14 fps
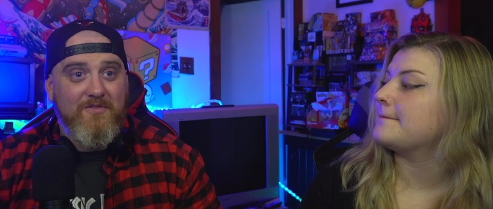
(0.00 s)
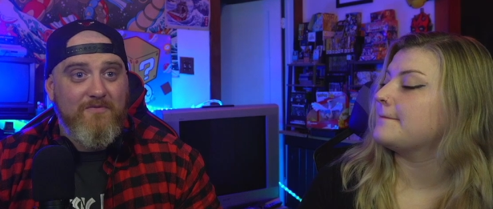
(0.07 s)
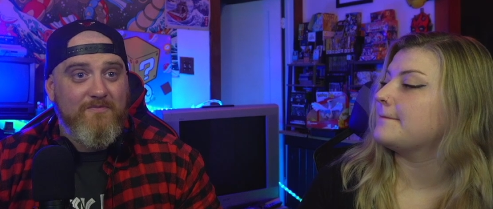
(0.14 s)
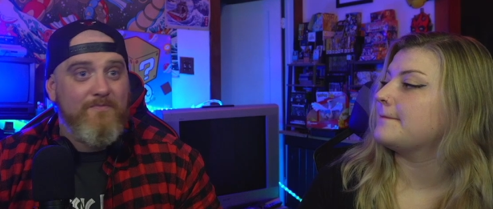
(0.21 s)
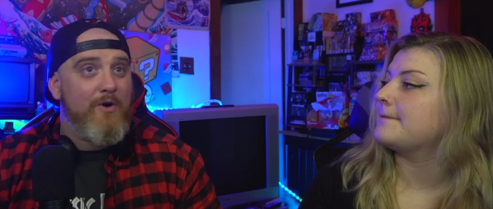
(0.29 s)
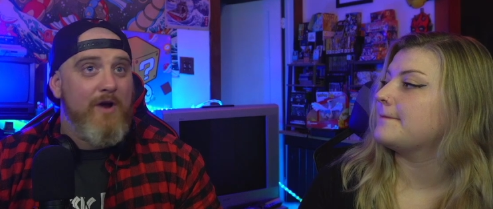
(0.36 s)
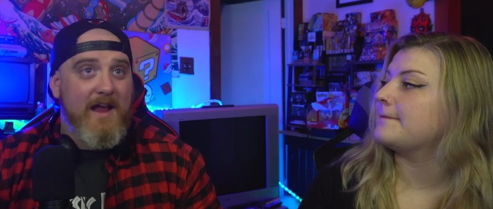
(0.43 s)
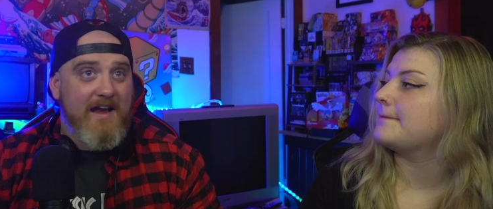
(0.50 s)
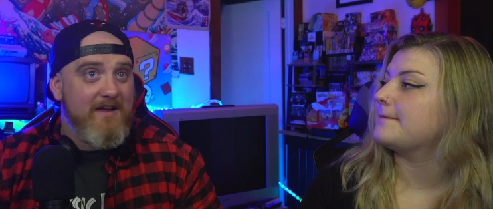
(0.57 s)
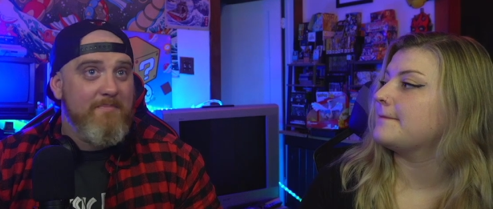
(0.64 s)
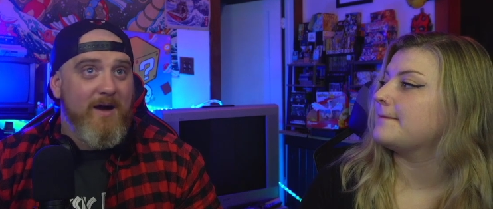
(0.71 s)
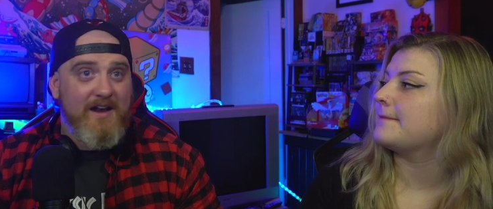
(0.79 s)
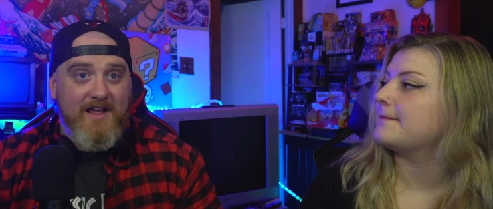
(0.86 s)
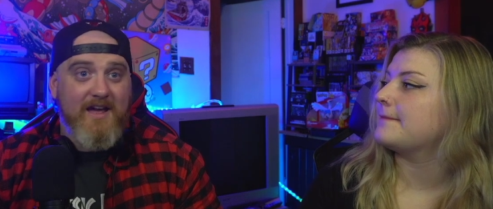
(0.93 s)
Speaker 1: for
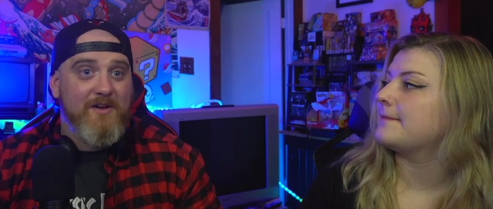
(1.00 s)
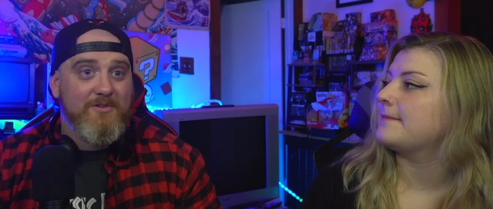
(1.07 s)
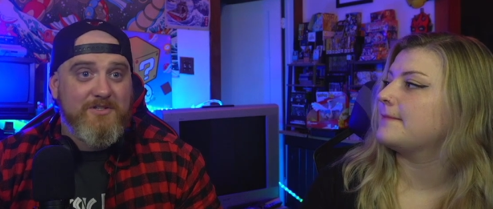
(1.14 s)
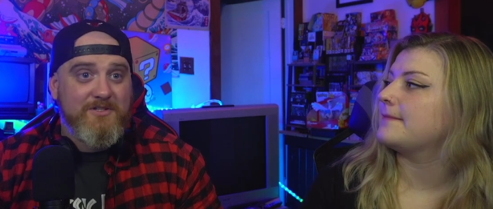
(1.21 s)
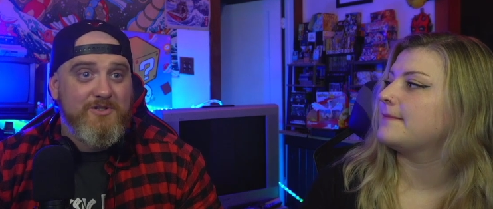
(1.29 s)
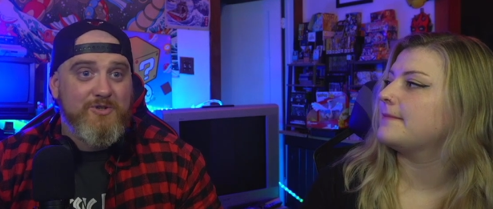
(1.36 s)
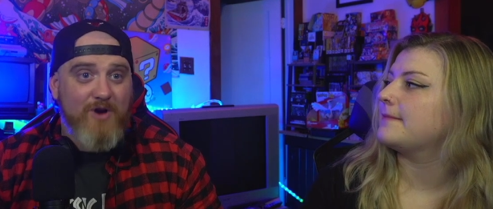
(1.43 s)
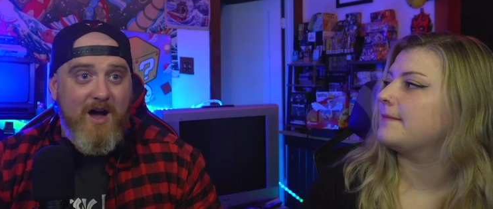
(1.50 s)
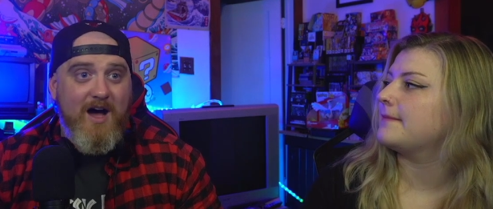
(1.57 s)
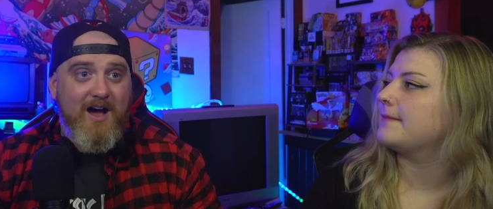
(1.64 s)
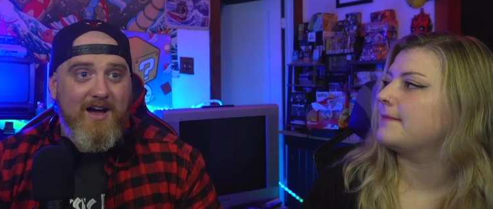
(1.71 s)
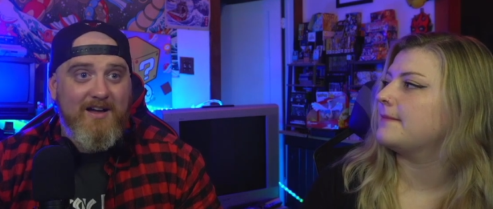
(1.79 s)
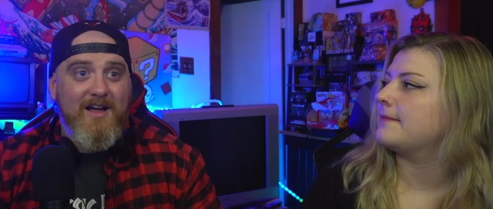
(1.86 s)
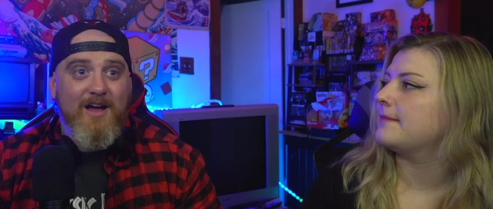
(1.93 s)
anybody else to try.
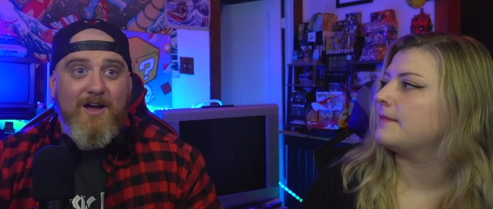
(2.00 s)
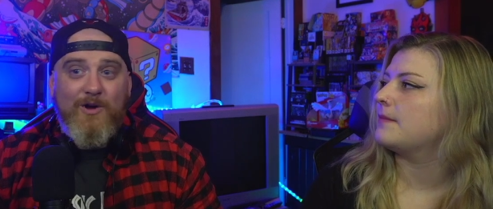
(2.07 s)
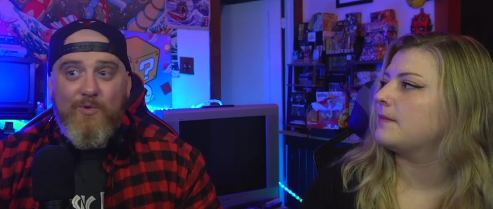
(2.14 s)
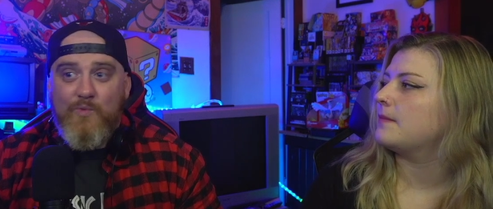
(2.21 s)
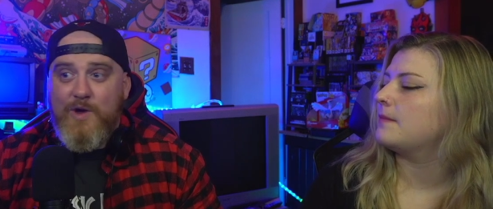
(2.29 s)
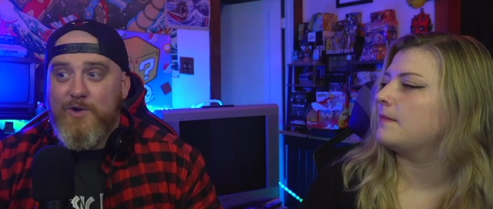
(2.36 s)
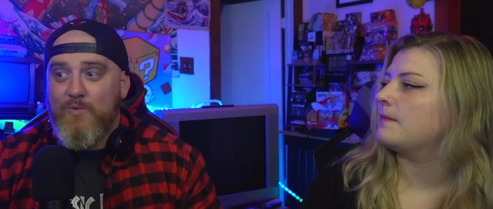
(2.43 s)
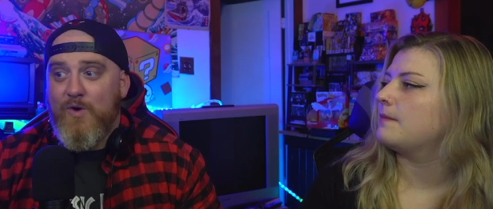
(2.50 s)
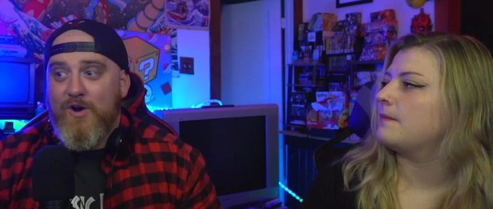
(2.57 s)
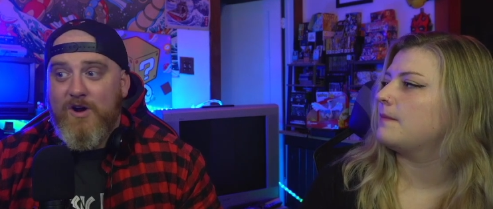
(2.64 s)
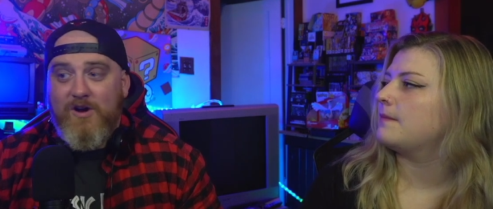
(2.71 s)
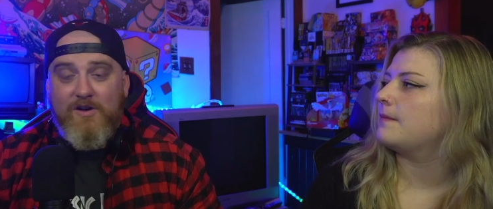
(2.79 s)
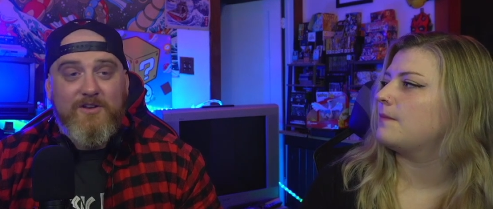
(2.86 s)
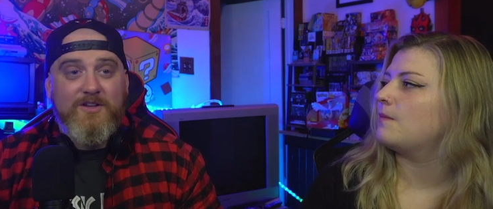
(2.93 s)
We were
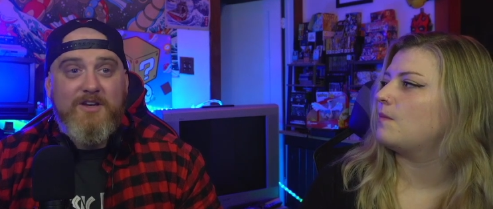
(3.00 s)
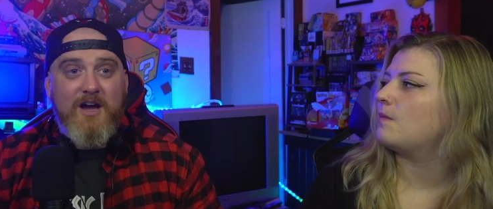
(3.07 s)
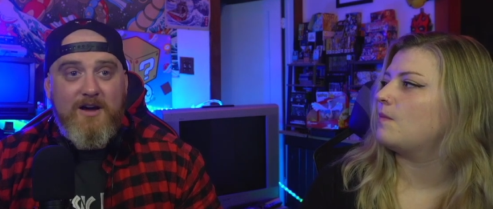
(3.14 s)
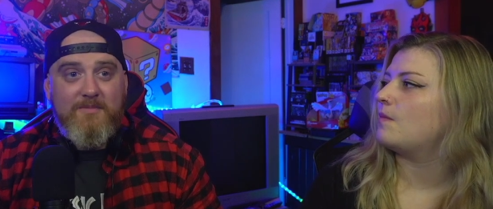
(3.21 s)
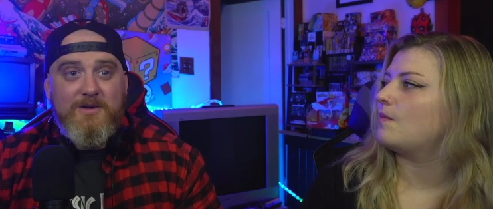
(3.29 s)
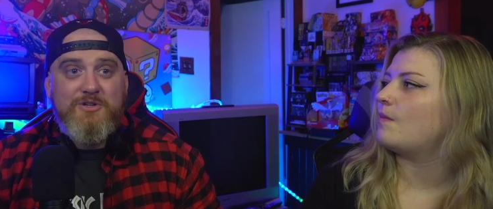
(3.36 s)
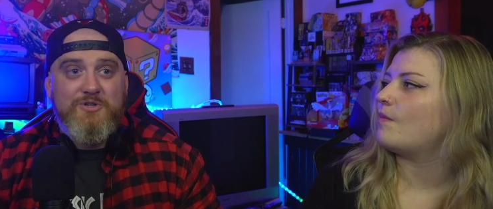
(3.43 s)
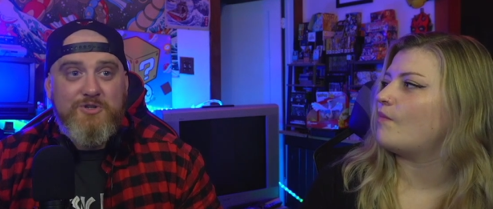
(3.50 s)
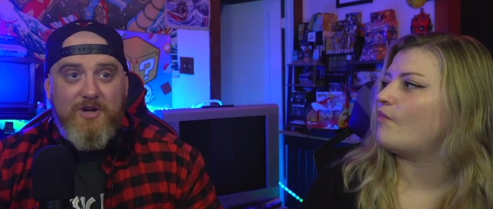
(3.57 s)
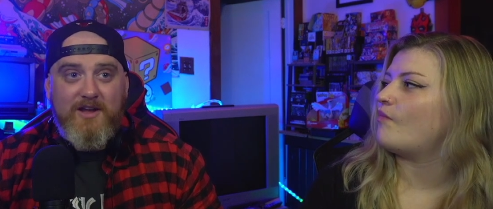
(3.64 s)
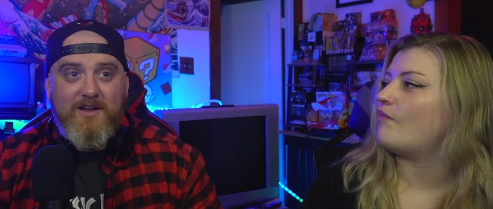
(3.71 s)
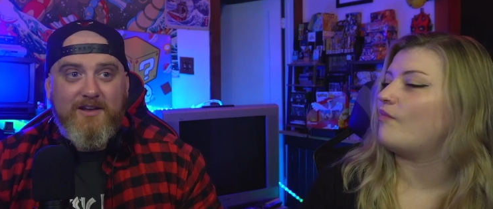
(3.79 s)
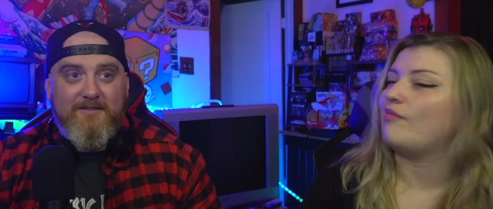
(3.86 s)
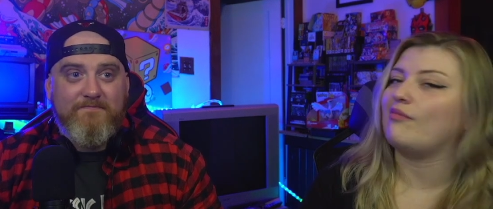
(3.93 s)
dumb as
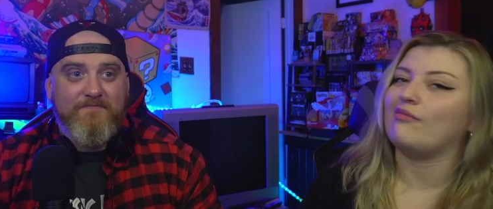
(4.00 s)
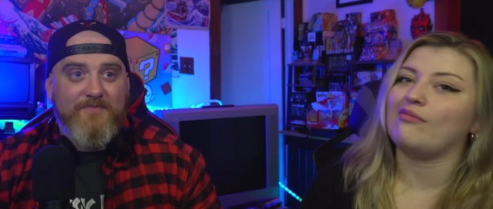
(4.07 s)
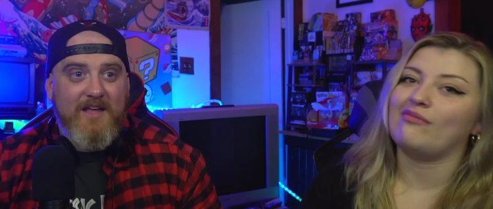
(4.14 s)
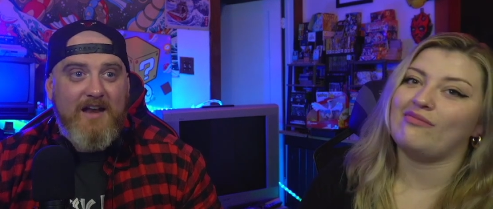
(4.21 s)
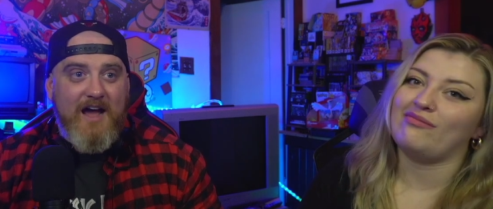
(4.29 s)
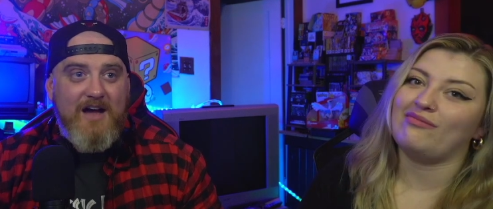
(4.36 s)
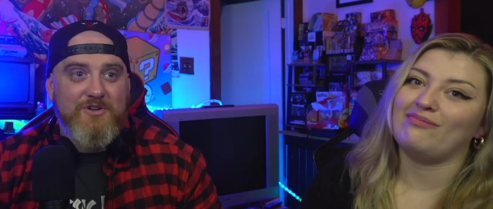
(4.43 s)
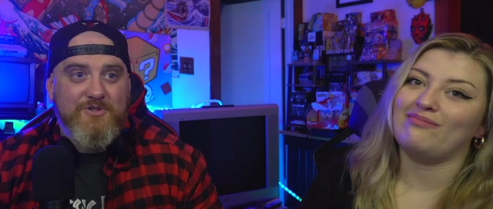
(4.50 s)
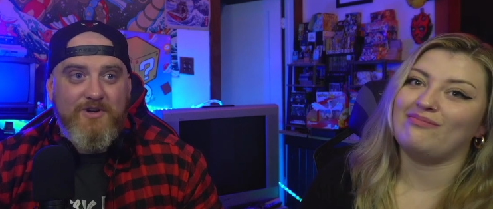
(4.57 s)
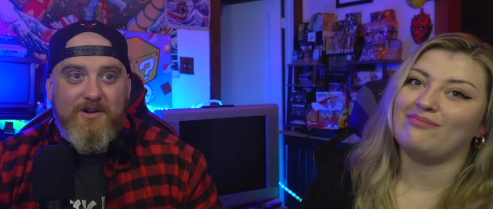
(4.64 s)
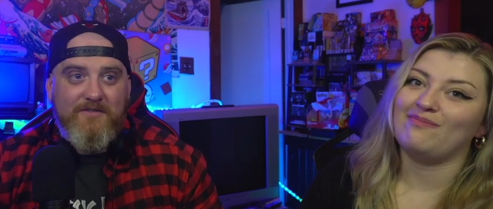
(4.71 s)
shit, and I shouldn't have